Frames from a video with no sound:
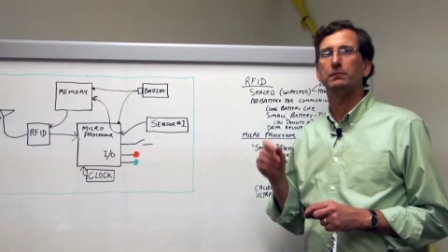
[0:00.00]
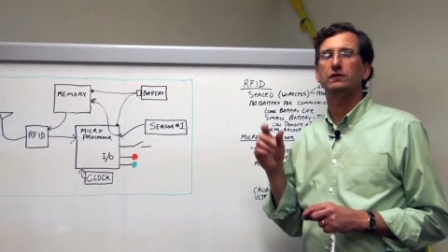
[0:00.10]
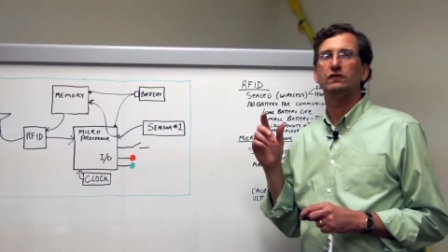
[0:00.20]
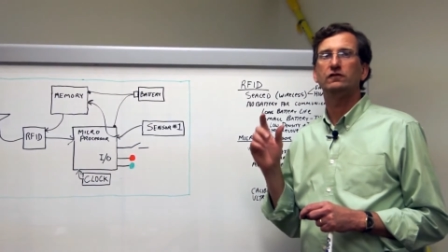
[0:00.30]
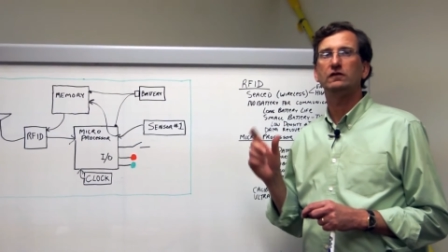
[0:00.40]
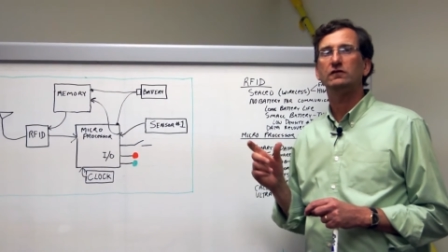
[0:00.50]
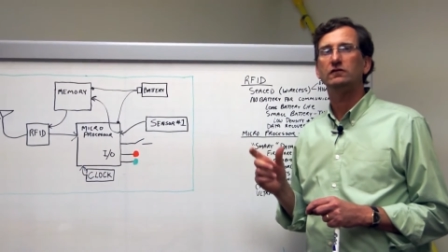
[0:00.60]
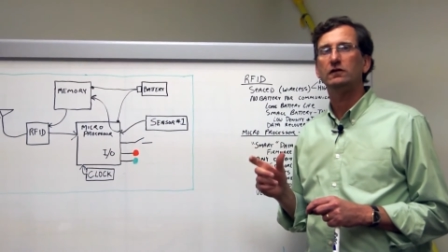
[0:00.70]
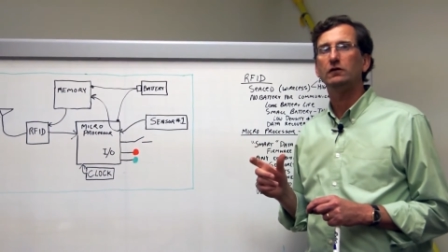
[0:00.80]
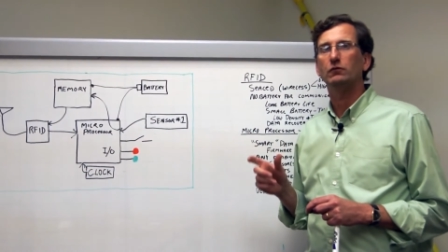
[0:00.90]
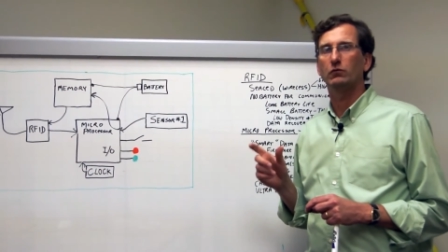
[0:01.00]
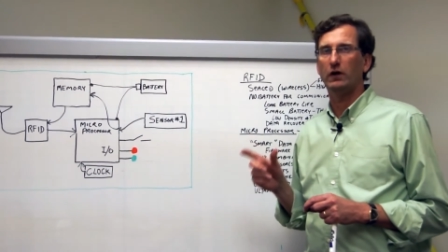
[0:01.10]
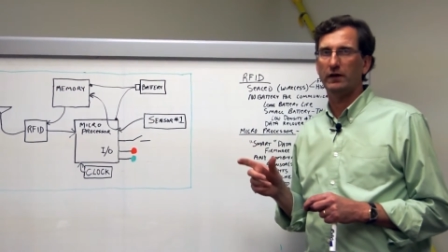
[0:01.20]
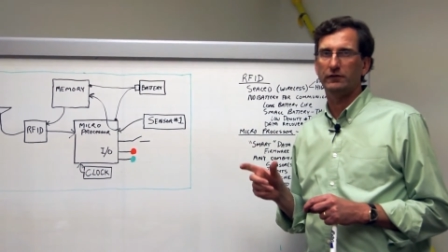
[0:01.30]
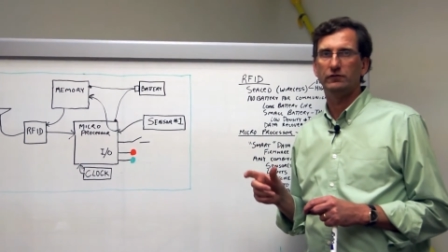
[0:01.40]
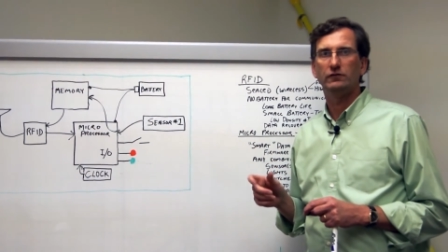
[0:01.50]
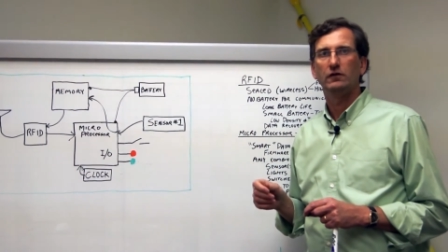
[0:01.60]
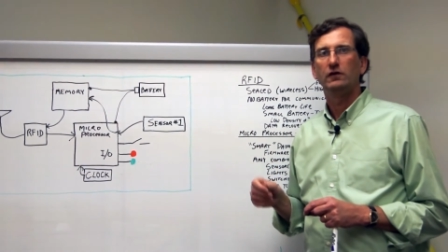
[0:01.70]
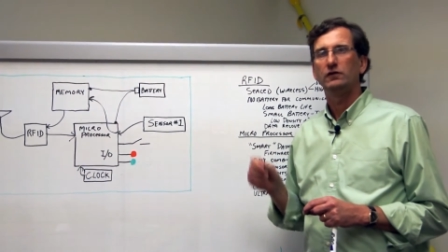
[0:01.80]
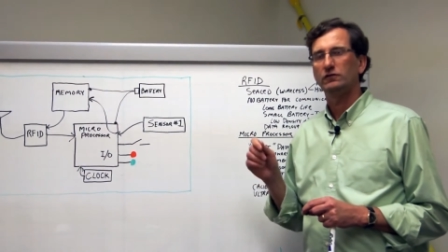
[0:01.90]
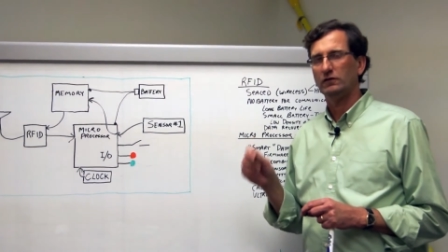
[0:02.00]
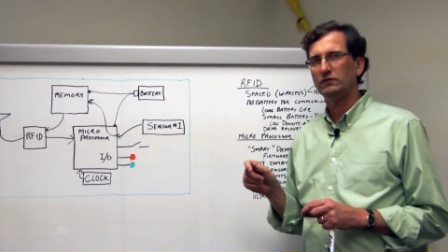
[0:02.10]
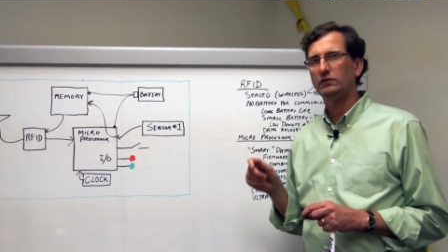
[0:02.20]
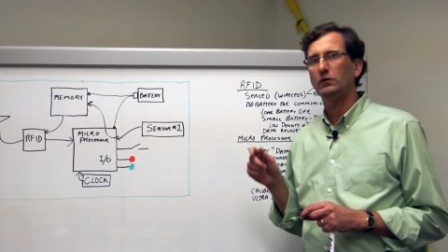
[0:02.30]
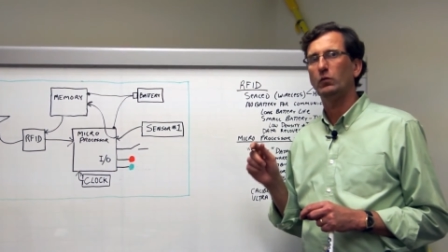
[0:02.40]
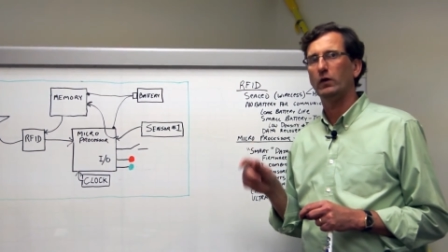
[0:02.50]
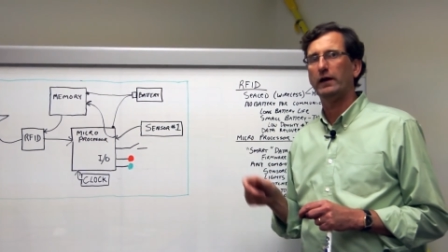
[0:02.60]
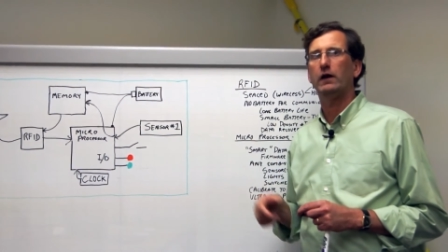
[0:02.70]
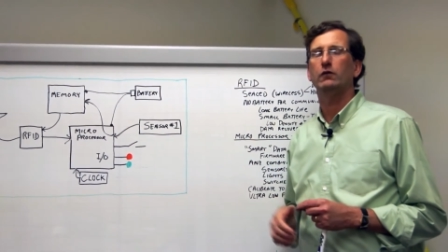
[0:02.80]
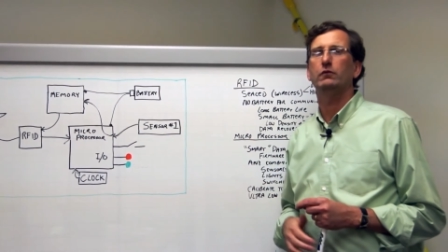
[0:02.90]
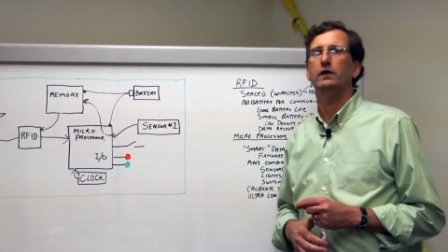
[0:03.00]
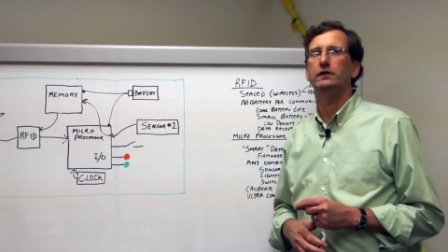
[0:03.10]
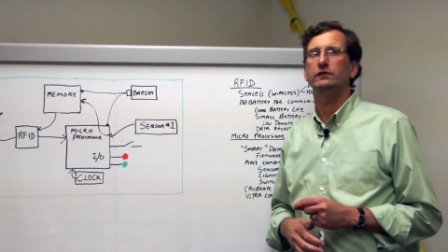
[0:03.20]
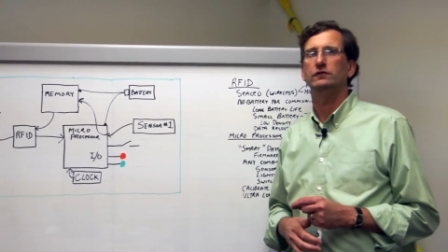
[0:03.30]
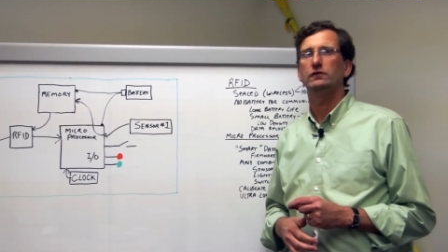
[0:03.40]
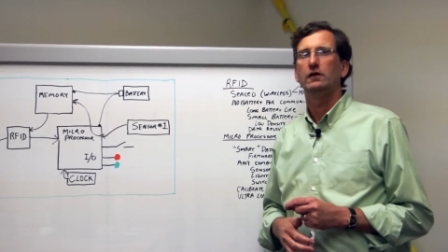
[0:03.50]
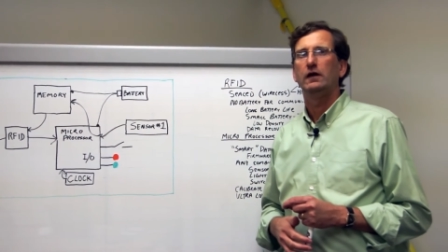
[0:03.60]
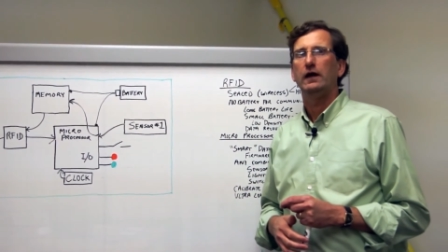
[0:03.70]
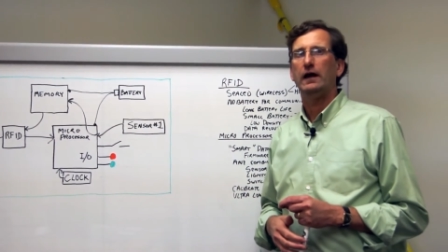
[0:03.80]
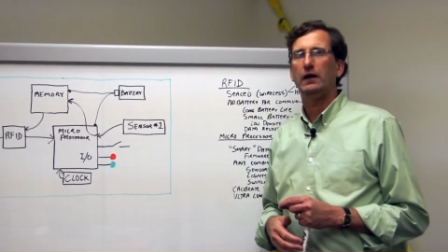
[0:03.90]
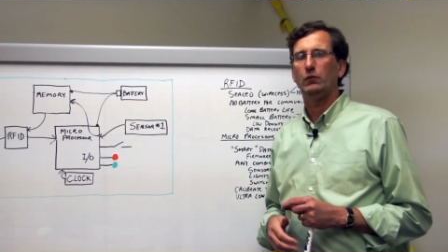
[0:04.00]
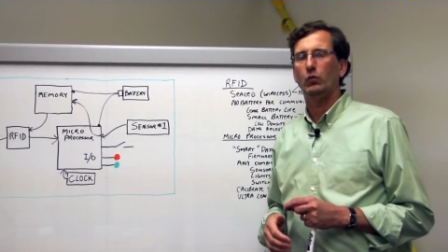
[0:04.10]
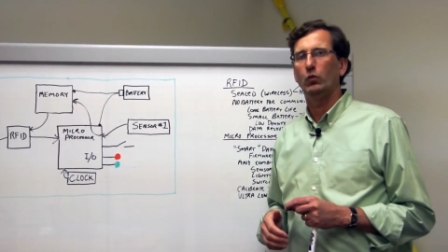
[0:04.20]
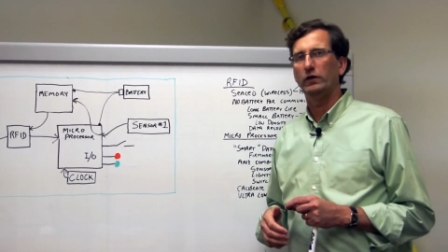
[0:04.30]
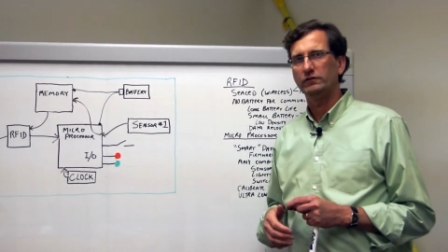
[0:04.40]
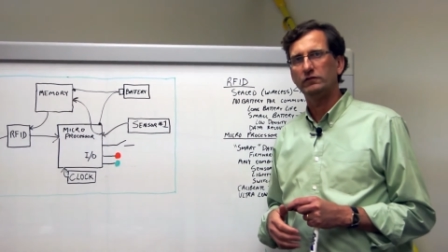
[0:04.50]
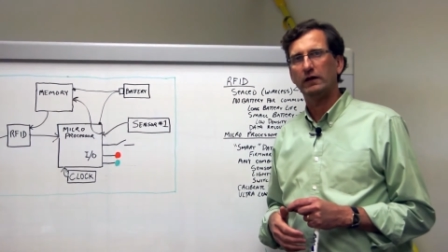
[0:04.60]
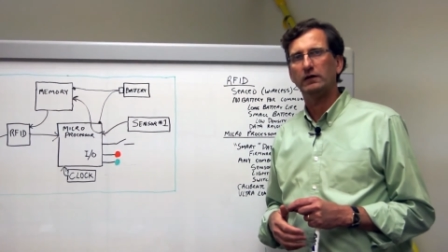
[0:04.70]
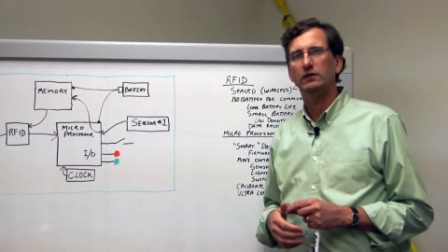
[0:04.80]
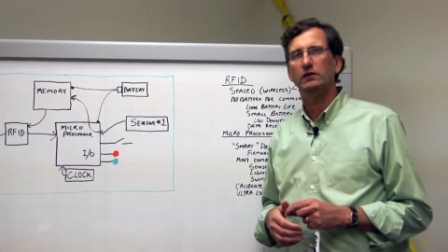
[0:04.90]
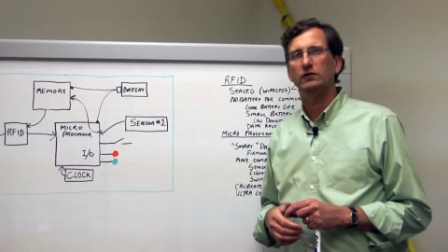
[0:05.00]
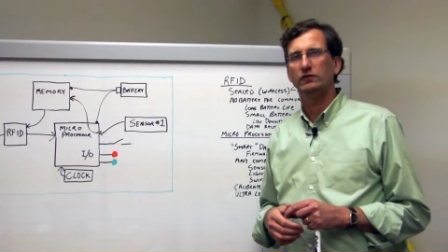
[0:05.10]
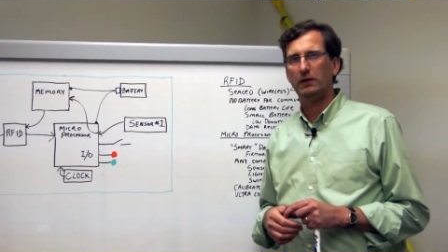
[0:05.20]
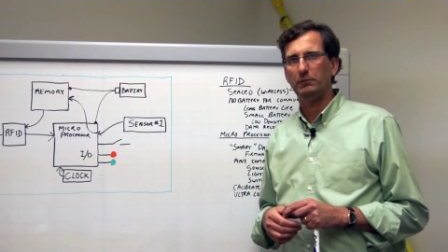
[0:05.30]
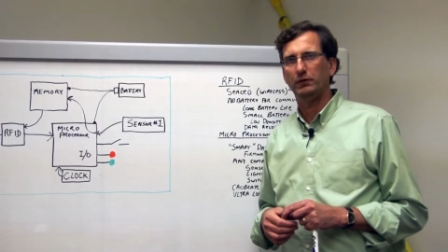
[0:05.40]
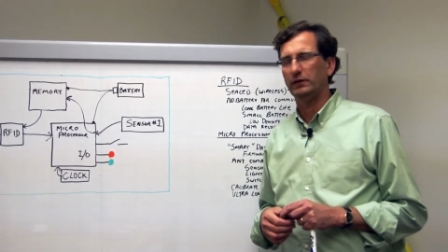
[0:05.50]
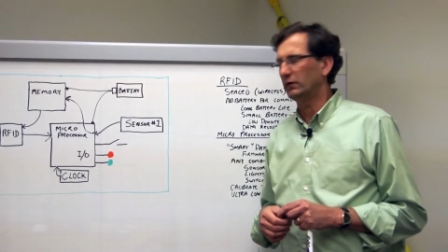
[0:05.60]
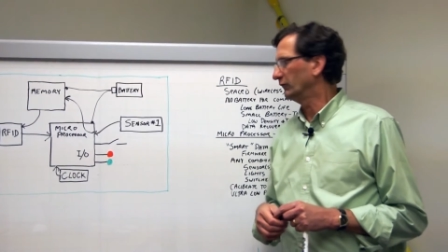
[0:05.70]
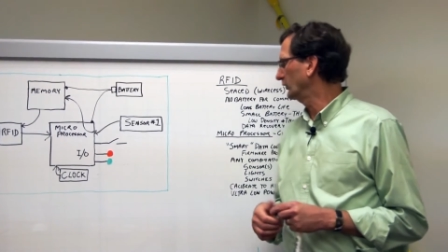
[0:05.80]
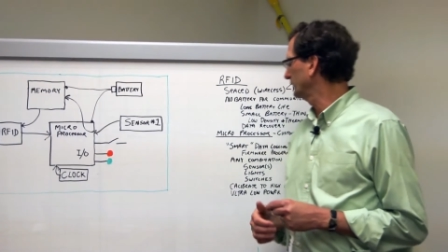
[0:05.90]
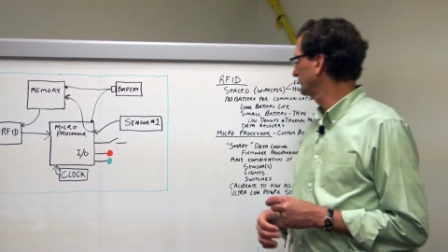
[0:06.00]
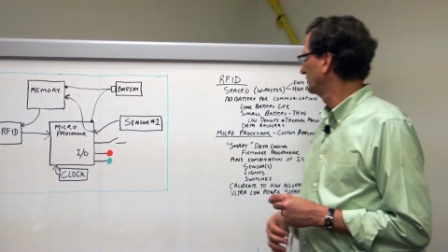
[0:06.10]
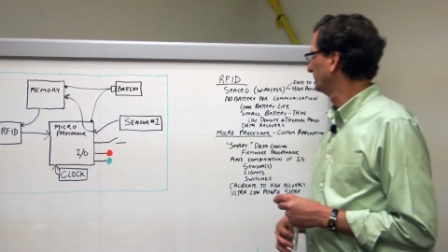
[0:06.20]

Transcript: up to sixty runs, sixty one hour runs at one second sampling intervals.